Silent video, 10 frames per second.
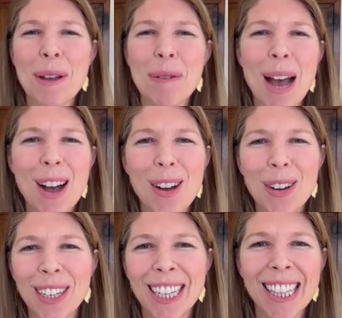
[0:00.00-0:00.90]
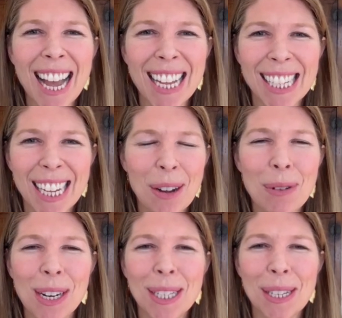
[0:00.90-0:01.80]
about classic,
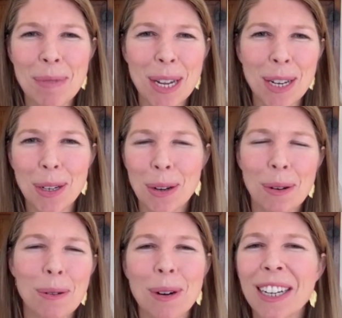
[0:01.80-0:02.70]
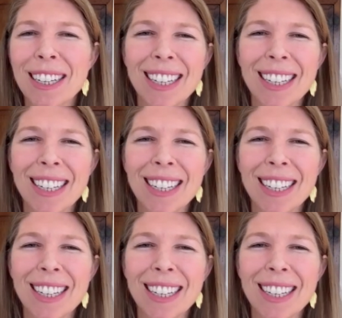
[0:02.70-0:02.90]
what does it mean to go to work?